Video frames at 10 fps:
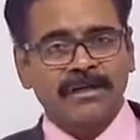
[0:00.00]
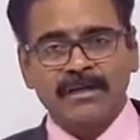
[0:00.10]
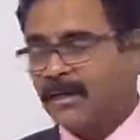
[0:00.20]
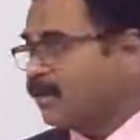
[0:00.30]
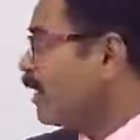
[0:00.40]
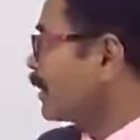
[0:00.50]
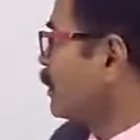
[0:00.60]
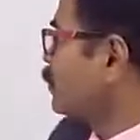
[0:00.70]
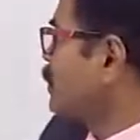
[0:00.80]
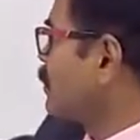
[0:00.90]
Here what
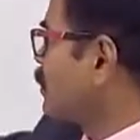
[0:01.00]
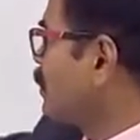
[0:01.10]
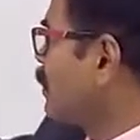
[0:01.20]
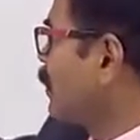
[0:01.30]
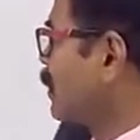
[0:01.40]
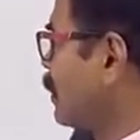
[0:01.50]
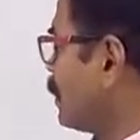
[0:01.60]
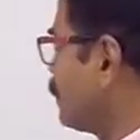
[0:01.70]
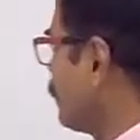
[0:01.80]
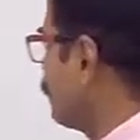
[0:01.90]
is theta? KL.